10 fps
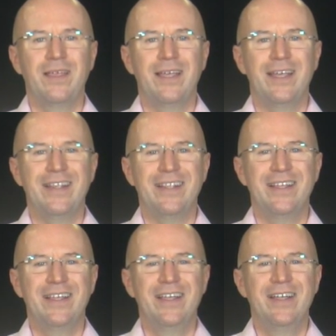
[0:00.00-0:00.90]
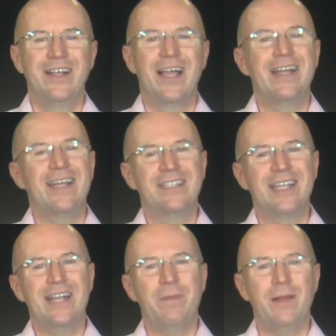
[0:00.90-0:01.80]
Yeah. Right, now
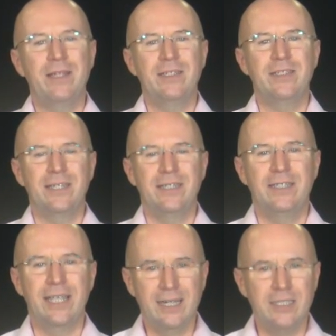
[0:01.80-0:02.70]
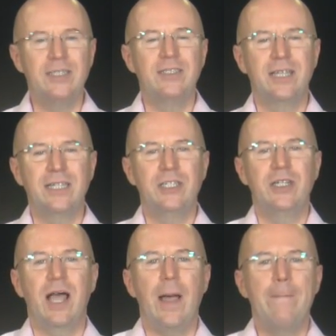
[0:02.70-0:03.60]
take that pleasant tingling
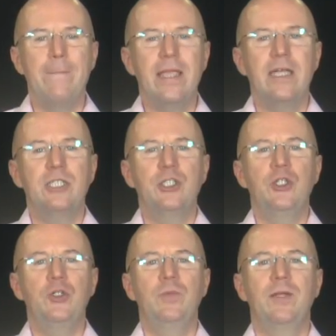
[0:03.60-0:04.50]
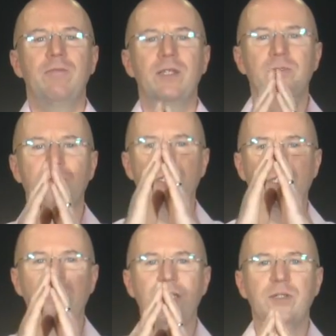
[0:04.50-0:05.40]
sensation and make it a tube that runs through the
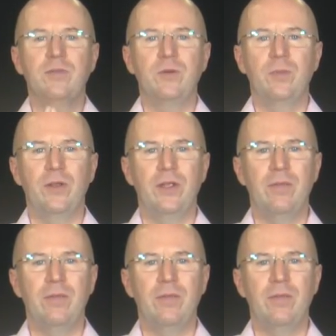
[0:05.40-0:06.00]
center of your body.